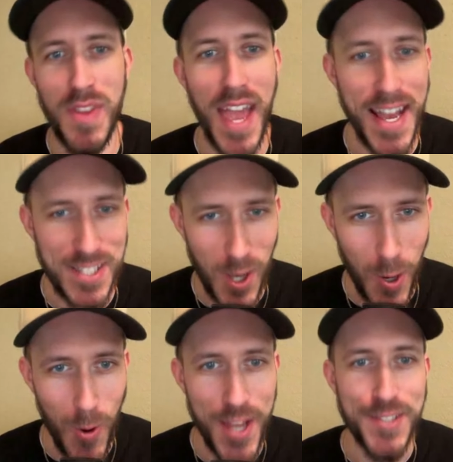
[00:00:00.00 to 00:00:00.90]
As
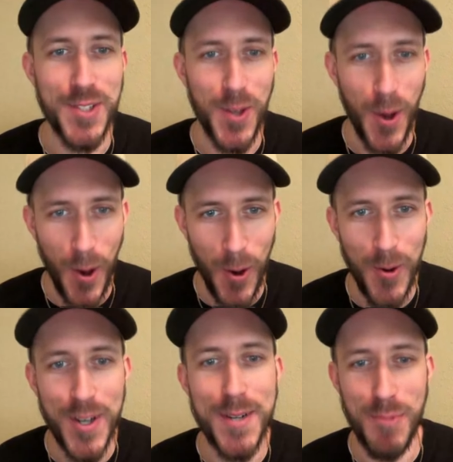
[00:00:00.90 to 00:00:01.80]
always,
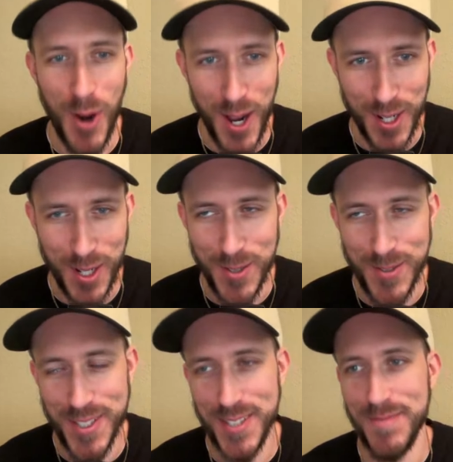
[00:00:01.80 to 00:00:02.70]
go
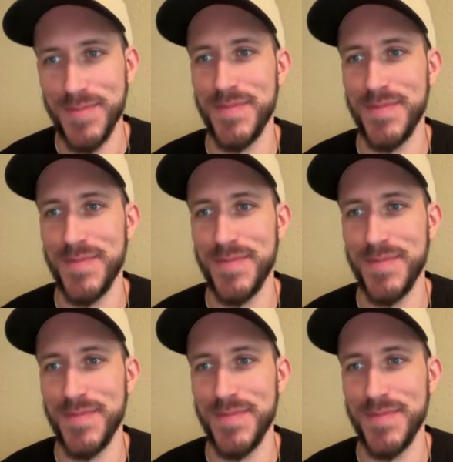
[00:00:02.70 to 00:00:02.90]
Broncos.